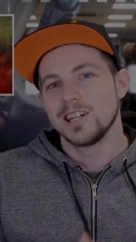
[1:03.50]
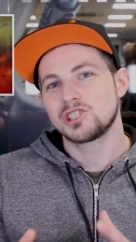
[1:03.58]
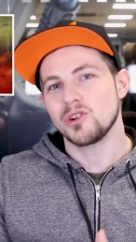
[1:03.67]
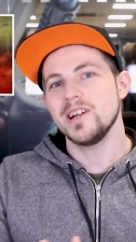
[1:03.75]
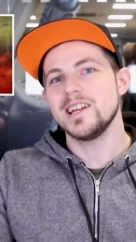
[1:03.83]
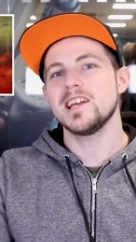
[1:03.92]

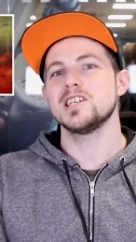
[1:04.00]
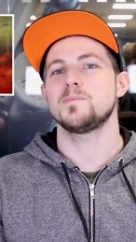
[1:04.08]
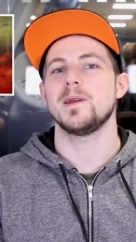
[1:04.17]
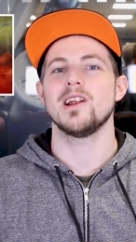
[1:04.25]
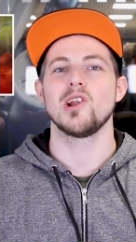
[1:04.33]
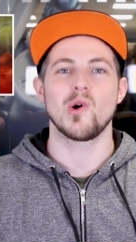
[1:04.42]
Trading has
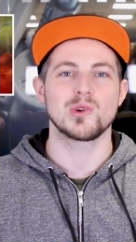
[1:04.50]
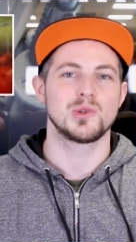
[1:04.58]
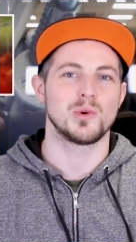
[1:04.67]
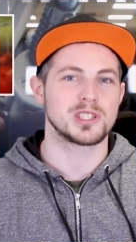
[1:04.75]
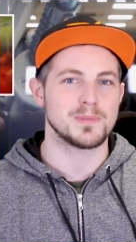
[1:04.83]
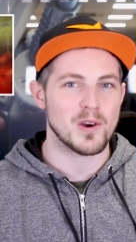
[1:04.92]
been a long
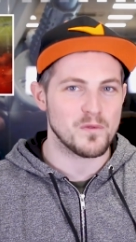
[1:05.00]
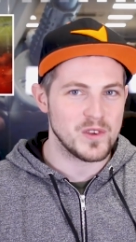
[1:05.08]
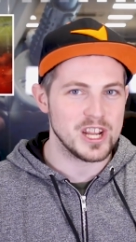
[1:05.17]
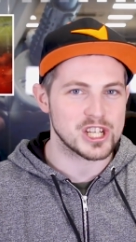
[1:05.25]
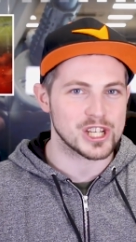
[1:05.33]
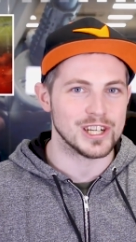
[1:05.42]
talked about
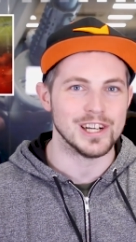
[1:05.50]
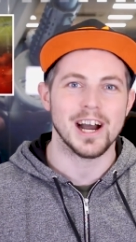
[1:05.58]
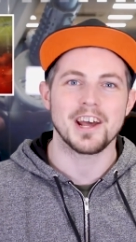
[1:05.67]
feature,